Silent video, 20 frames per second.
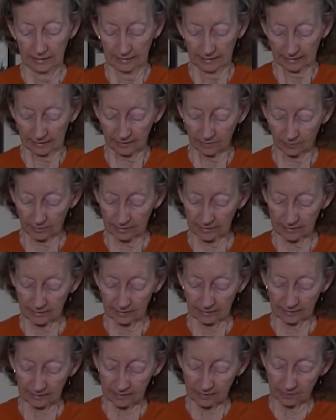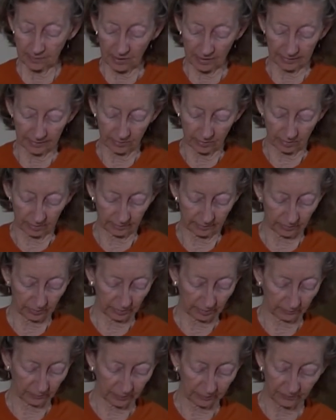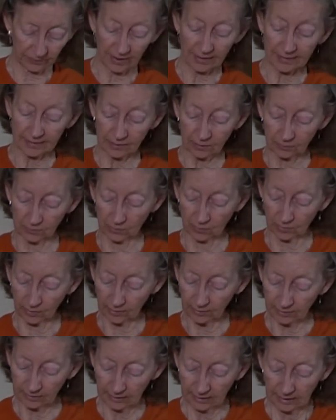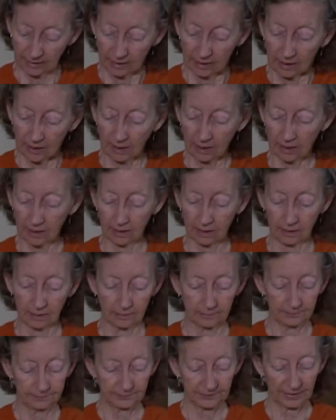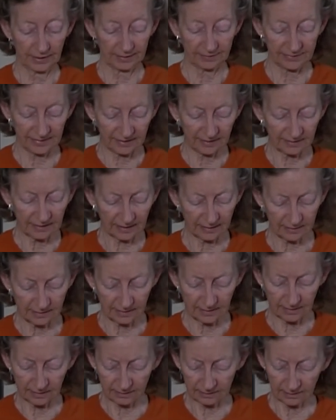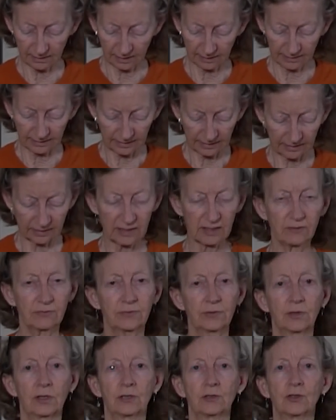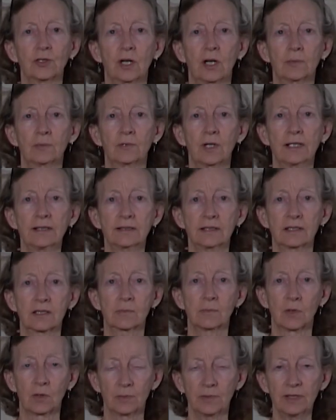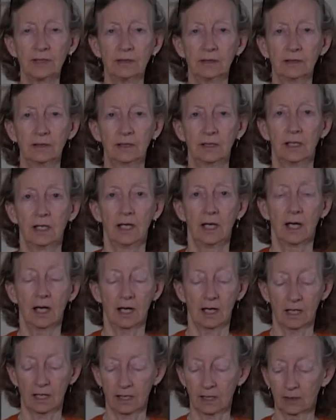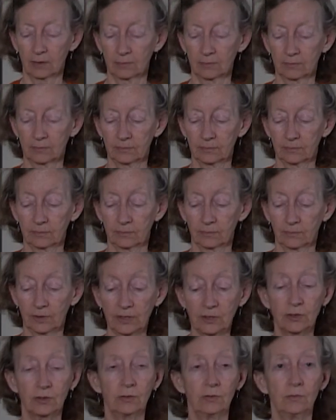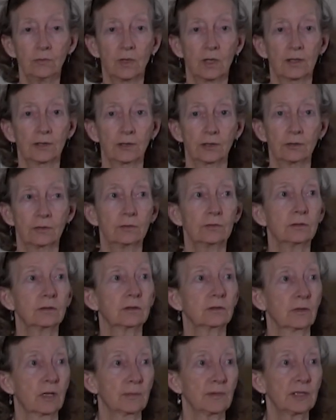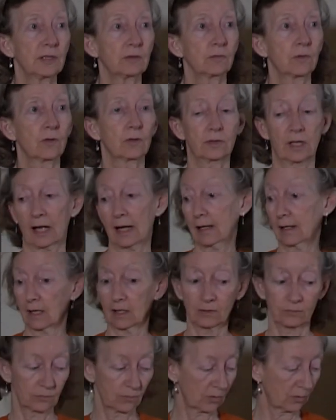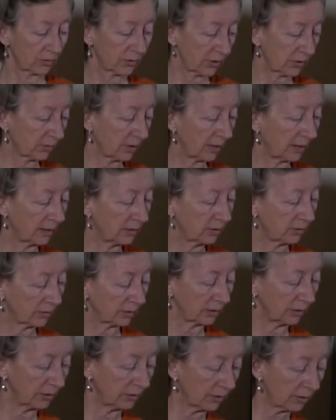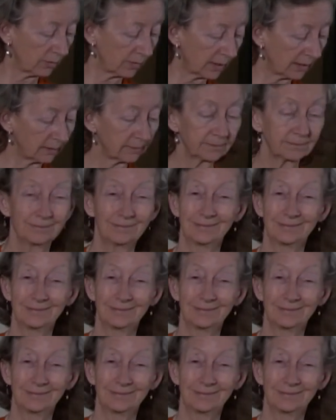anyways, that's my knowledge, and we'll find out more. I think that's it. I think that's it for our job right this moment. We do want you want me to roll? I'll roll straight into it. You know what?